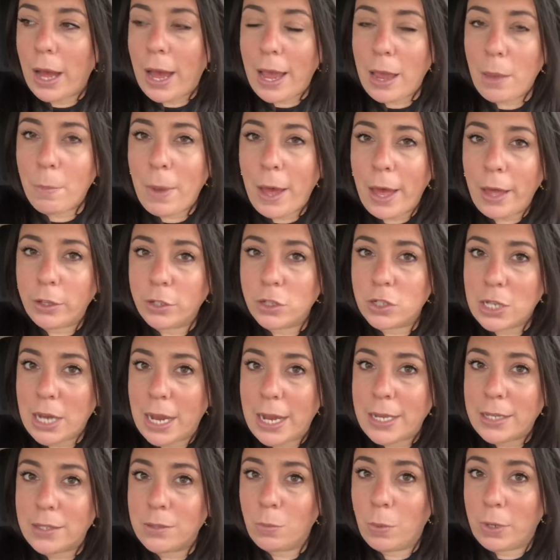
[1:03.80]
I
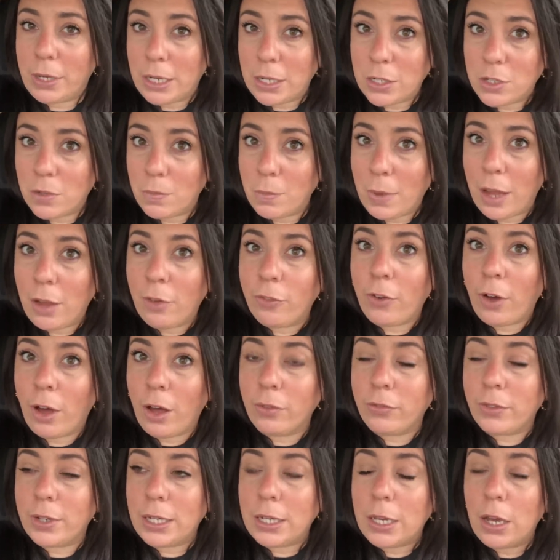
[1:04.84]
apologize. When I do my fall
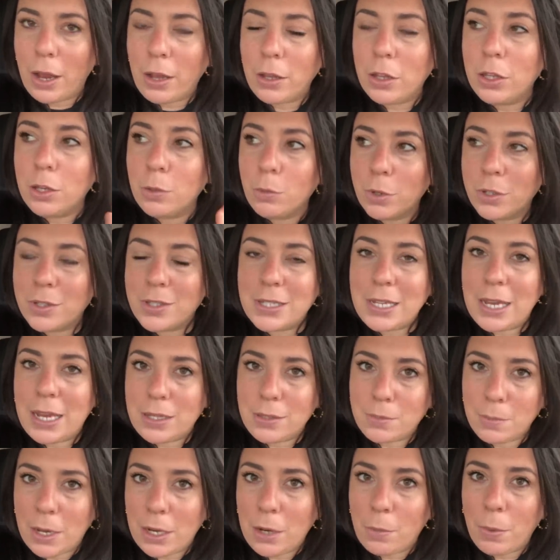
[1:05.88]
video, you will see as
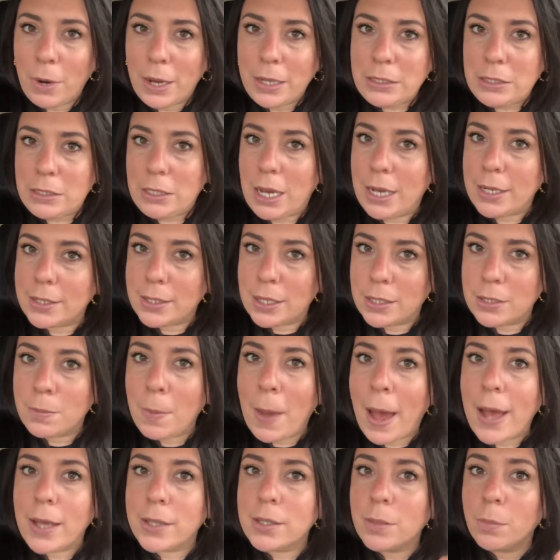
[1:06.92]
many price tags as
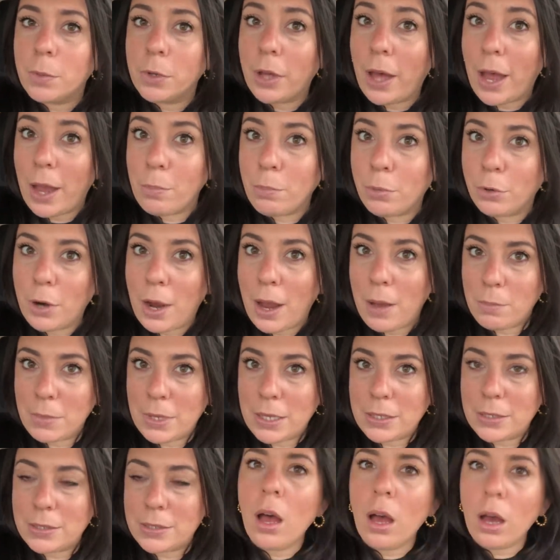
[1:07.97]
possible, I
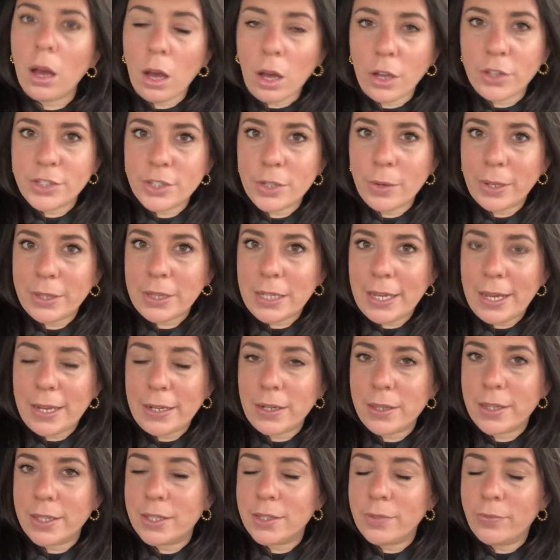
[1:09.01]
promise. Also at the end of
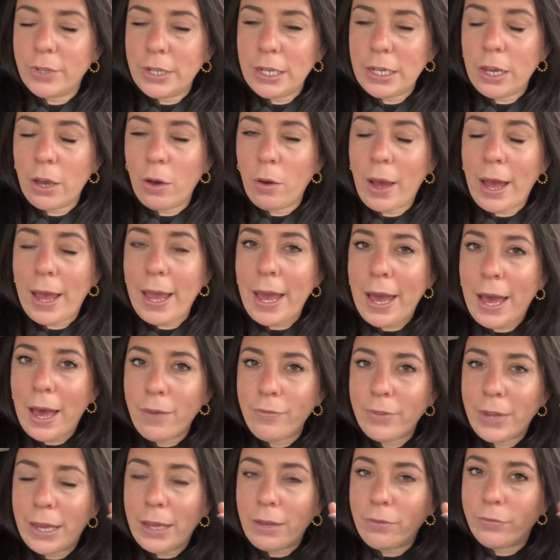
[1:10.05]
this video, I have
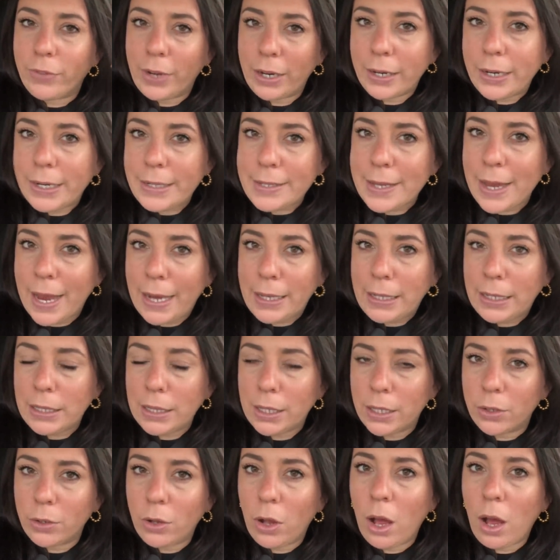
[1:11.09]
a very tiny
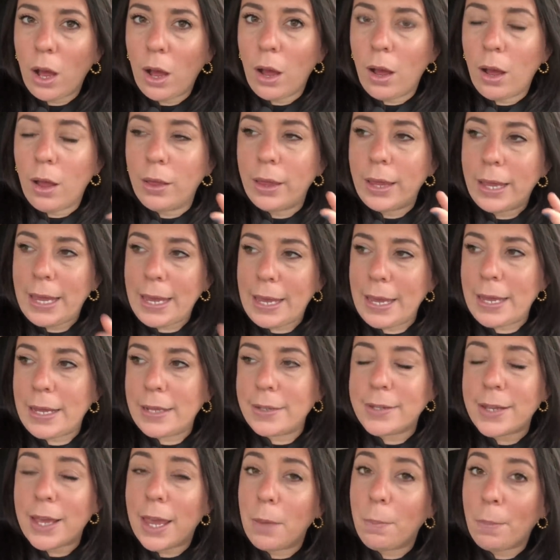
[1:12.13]
little haul and
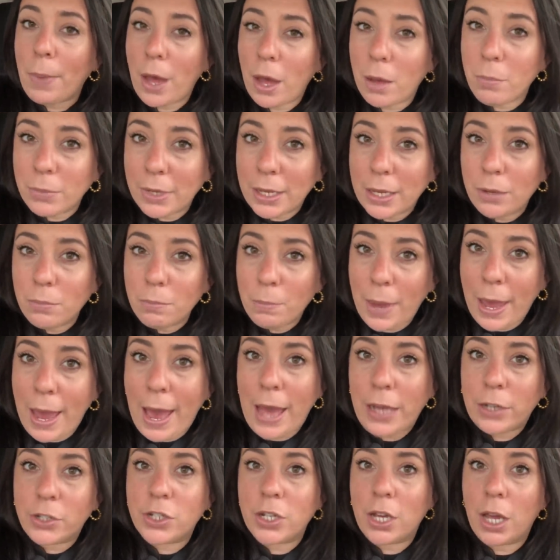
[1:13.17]
a pumpkin
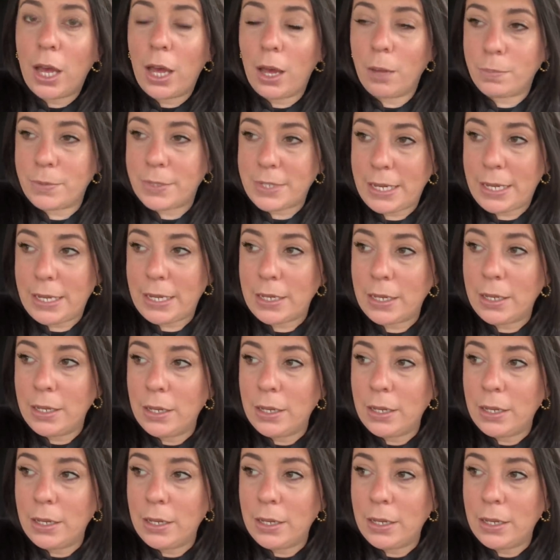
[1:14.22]
patch update.